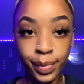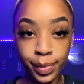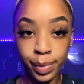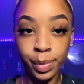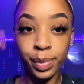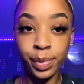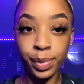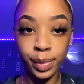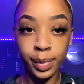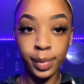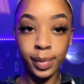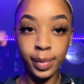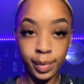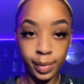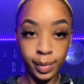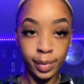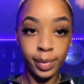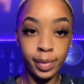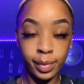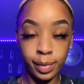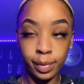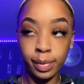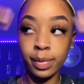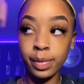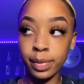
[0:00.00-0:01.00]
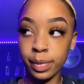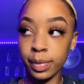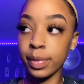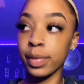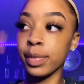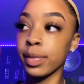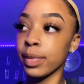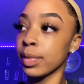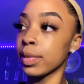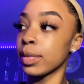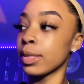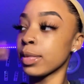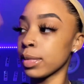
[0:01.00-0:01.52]
the perimeter of my head
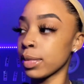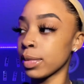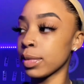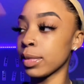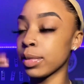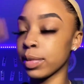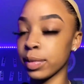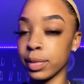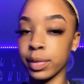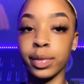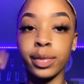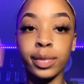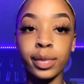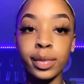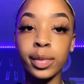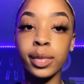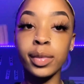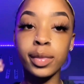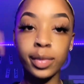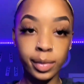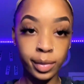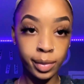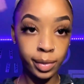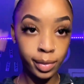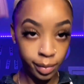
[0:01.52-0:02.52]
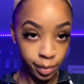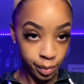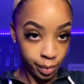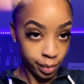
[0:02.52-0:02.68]
with alcohol to get